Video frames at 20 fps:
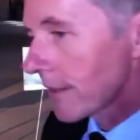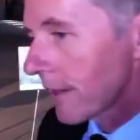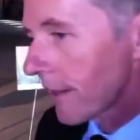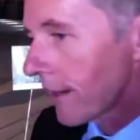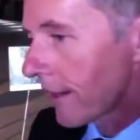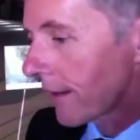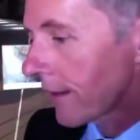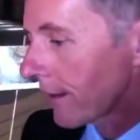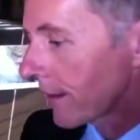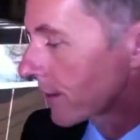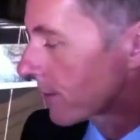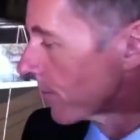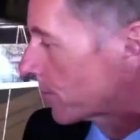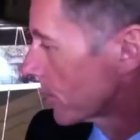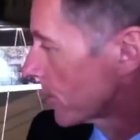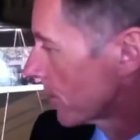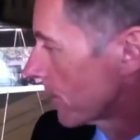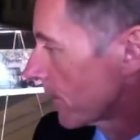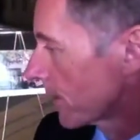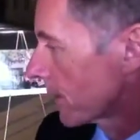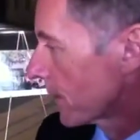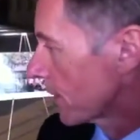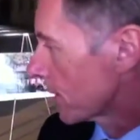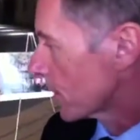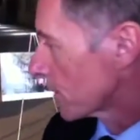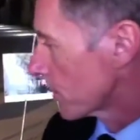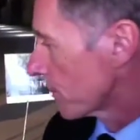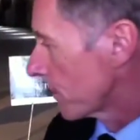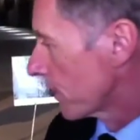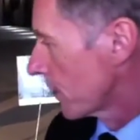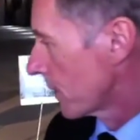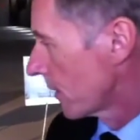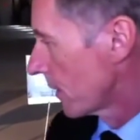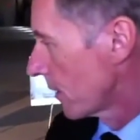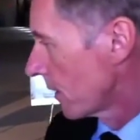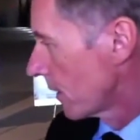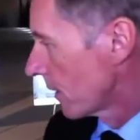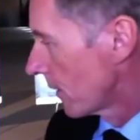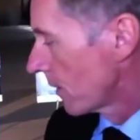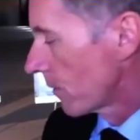exciting is preserving the history.
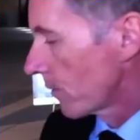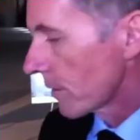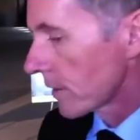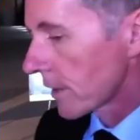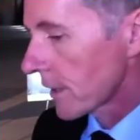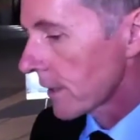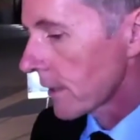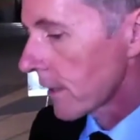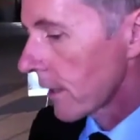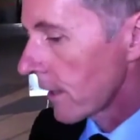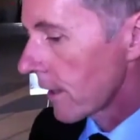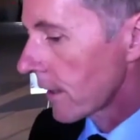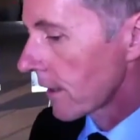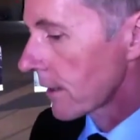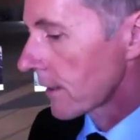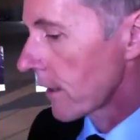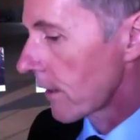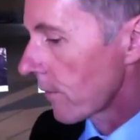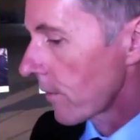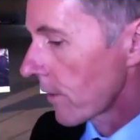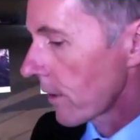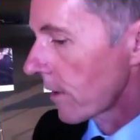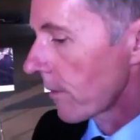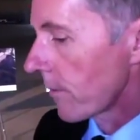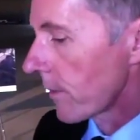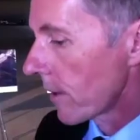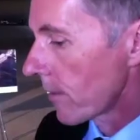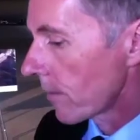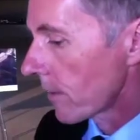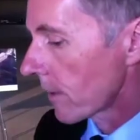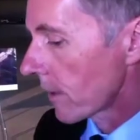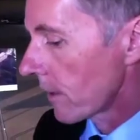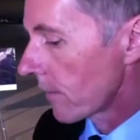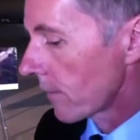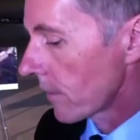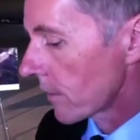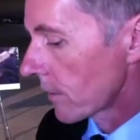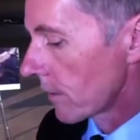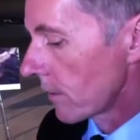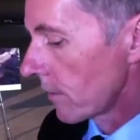What's exciting is that we're going to be able to
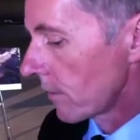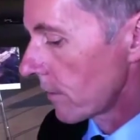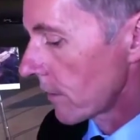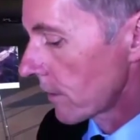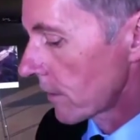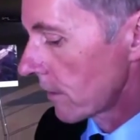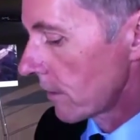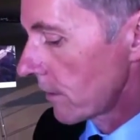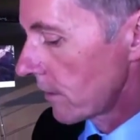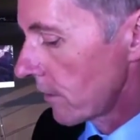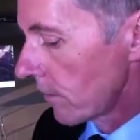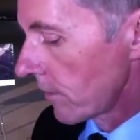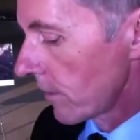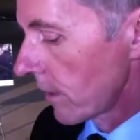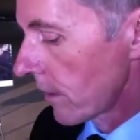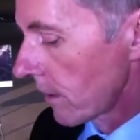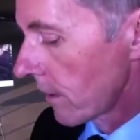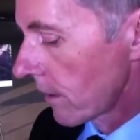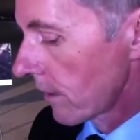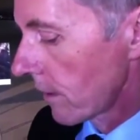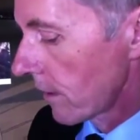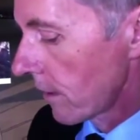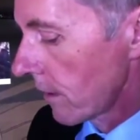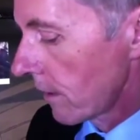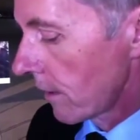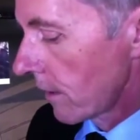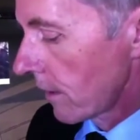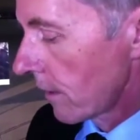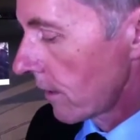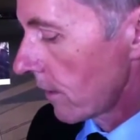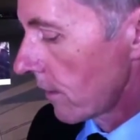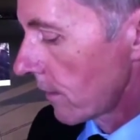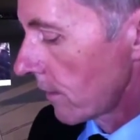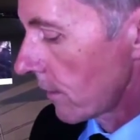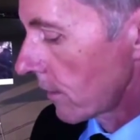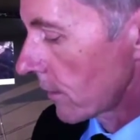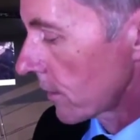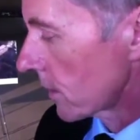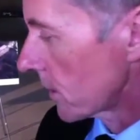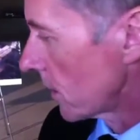have our students doing
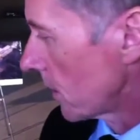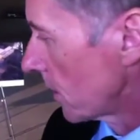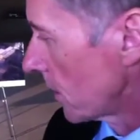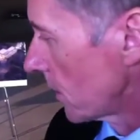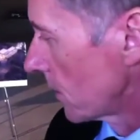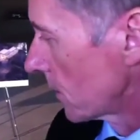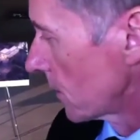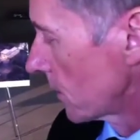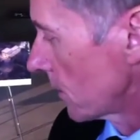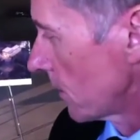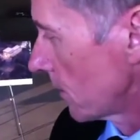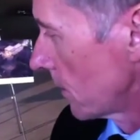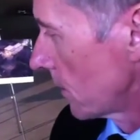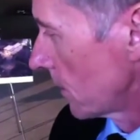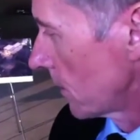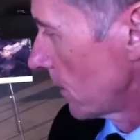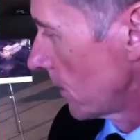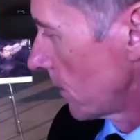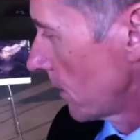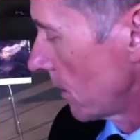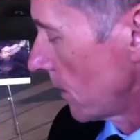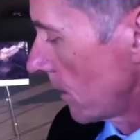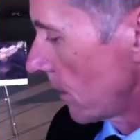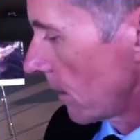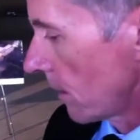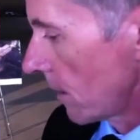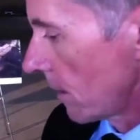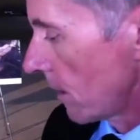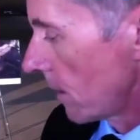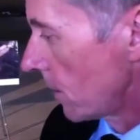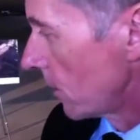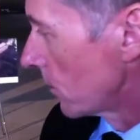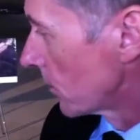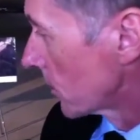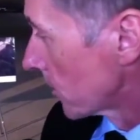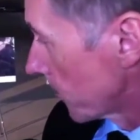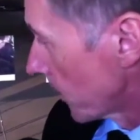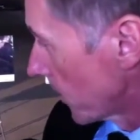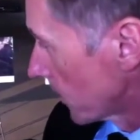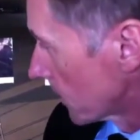their studies in new
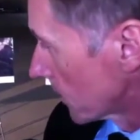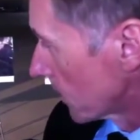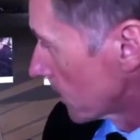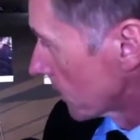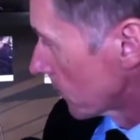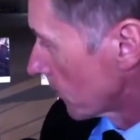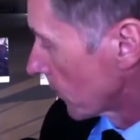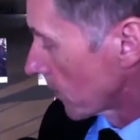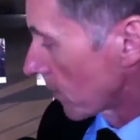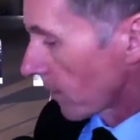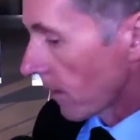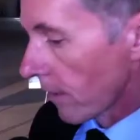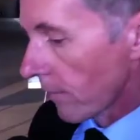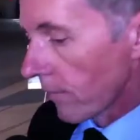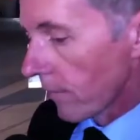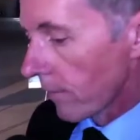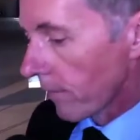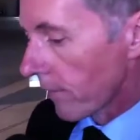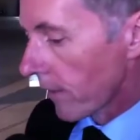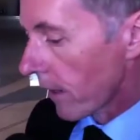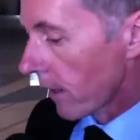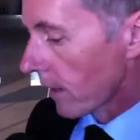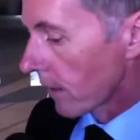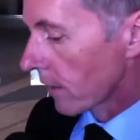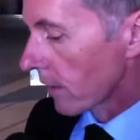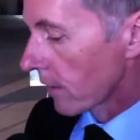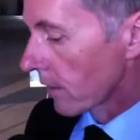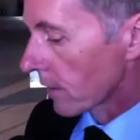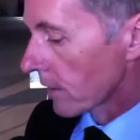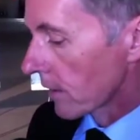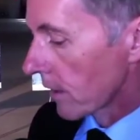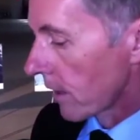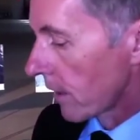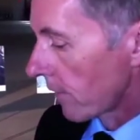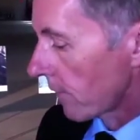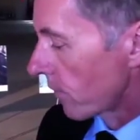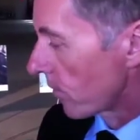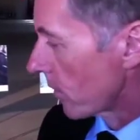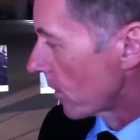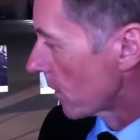spaces. We're going to have our faculty and our
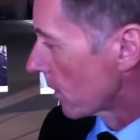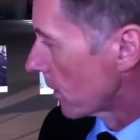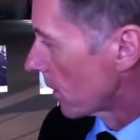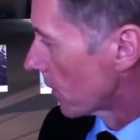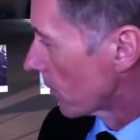staff working